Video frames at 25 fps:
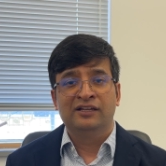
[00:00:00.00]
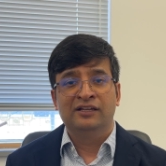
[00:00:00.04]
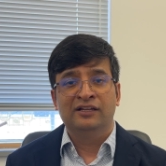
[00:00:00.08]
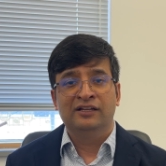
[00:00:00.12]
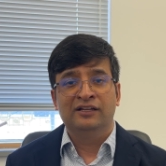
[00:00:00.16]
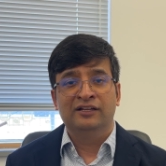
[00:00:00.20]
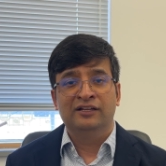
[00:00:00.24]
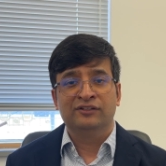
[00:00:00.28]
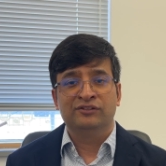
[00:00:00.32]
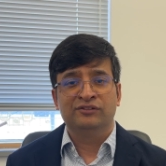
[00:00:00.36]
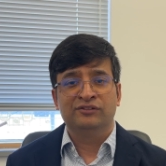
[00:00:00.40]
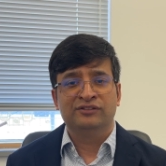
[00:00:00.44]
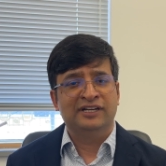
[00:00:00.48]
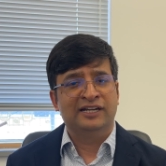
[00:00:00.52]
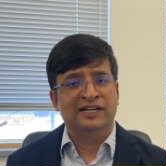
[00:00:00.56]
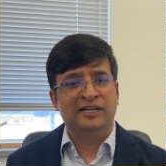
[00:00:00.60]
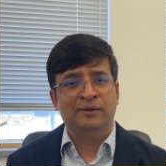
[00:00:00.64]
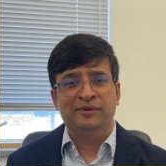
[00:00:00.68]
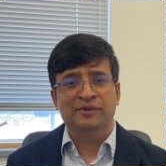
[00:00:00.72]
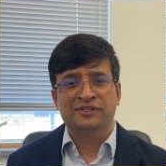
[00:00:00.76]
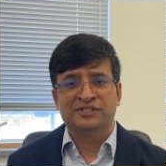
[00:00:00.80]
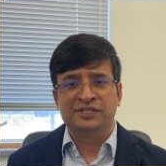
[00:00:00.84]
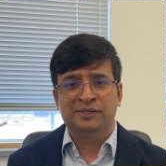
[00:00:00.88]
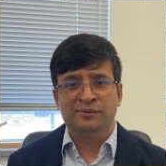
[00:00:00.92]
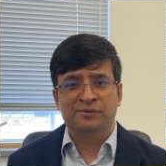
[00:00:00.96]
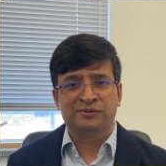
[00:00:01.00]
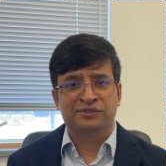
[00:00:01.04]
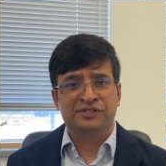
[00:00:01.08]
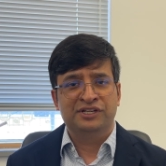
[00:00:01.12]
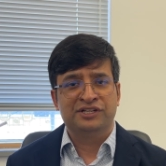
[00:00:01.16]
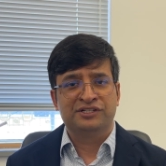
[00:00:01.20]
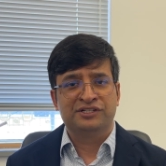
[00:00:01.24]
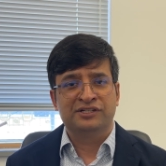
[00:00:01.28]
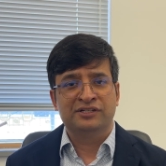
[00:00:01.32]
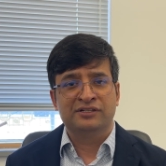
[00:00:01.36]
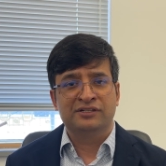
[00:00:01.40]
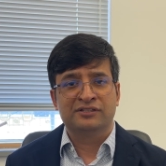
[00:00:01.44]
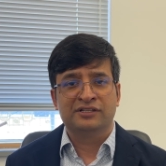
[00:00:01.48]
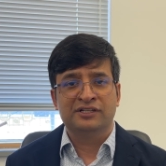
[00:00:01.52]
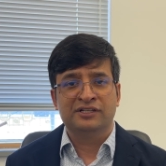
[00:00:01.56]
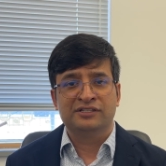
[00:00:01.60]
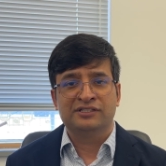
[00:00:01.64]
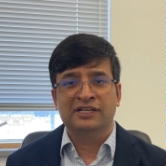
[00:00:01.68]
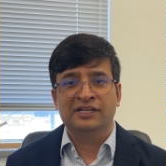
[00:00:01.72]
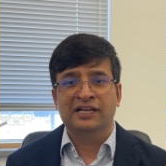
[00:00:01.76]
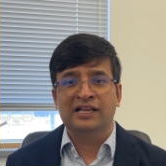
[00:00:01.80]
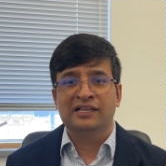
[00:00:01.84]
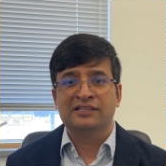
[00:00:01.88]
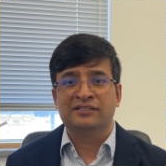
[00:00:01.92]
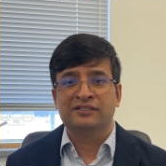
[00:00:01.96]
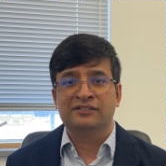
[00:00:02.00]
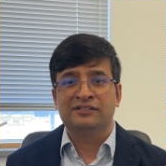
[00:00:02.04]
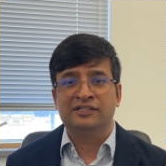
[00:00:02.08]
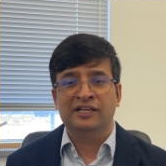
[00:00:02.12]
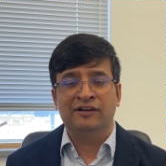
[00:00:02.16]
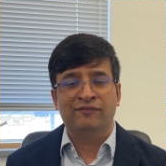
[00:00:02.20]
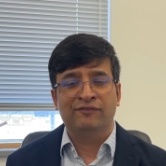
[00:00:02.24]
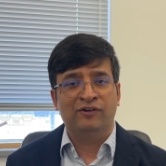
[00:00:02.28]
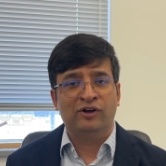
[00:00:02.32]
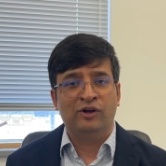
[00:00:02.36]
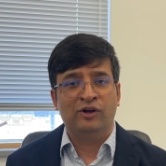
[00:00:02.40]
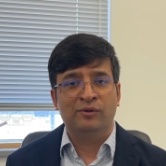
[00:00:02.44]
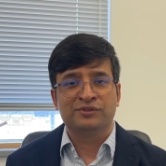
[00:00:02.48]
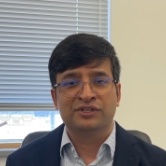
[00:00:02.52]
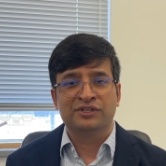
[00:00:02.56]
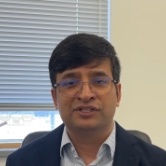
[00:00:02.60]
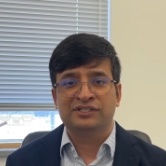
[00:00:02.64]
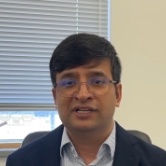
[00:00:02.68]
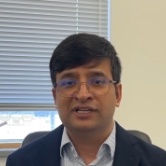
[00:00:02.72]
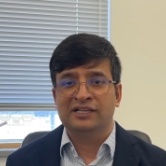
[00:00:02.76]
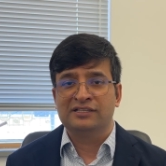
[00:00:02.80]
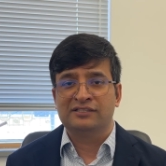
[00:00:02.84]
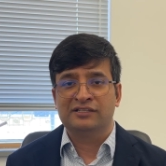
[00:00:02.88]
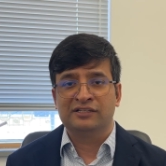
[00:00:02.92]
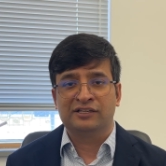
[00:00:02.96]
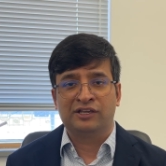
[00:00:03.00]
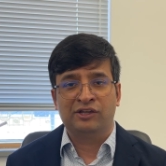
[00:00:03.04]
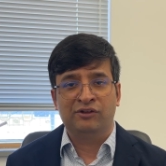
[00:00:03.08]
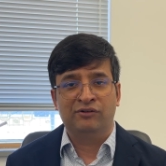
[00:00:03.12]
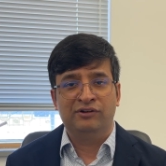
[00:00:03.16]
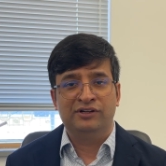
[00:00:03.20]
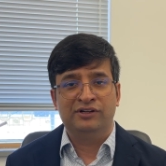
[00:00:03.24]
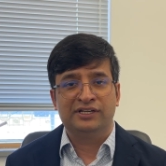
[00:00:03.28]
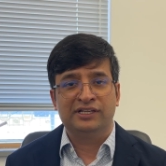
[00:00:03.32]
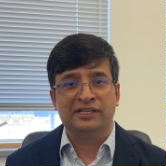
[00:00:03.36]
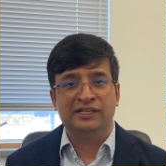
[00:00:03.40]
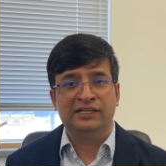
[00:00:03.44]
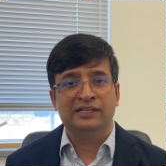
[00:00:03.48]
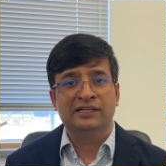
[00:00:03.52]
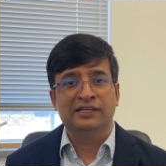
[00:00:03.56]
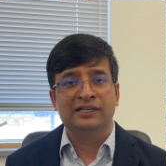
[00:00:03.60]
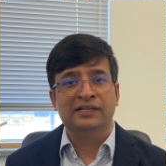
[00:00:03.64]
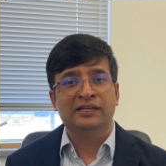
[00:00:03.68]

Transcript: your database administration, such as DevOps, such as security.